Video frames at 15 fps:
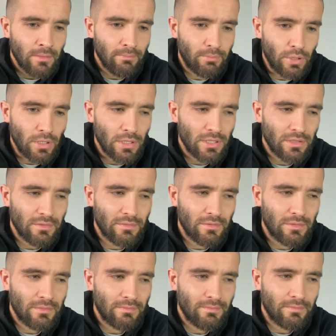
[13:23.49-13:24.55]
But
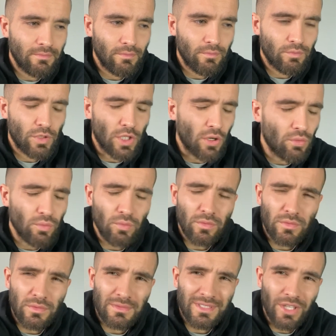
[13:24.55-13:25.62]

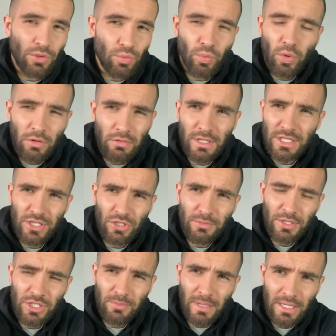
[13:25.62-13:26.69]
don't worry too
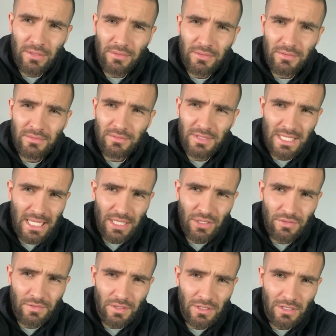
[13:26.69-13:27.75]
much about staying
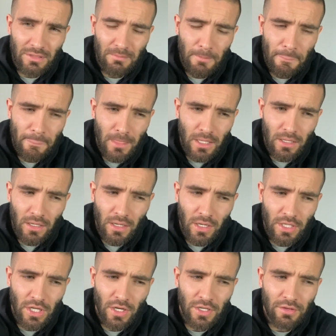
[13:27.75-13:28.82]
overnight. I
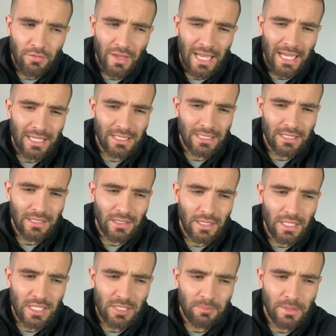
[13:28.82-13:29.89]
kind of had the
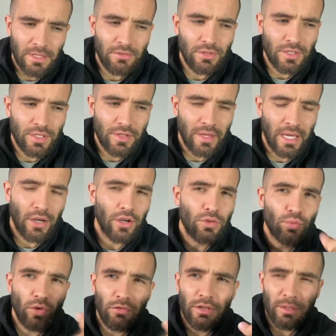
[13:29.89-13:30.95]
experience that I
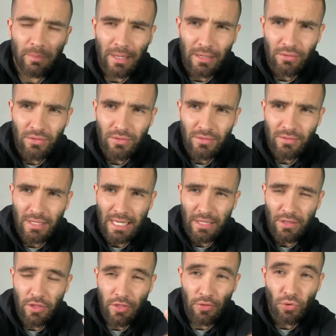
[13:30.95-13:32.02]
worried about
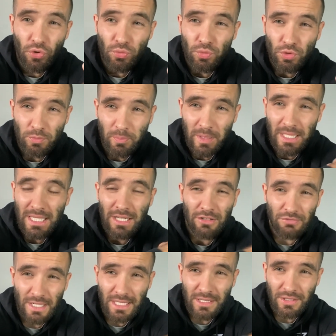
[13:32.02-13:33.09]
and thought would be
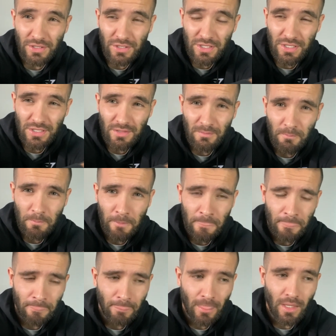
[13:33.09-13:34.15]
horrendous,
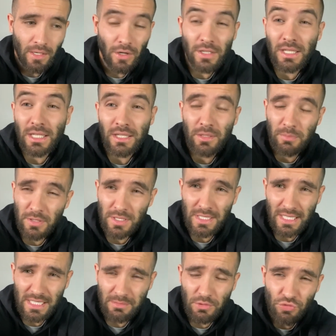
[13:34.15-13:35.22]
i.e. the person
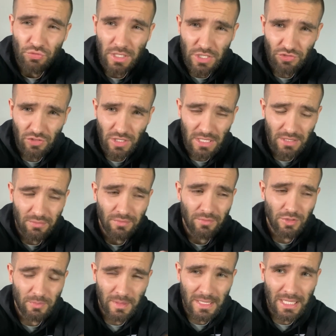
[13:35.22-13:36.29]
next to me was really struggling,
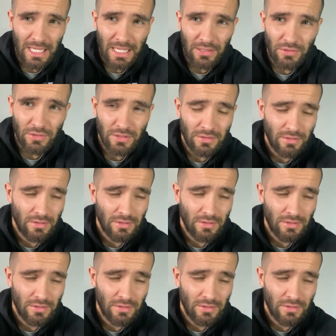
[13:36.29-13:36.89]
was being loud,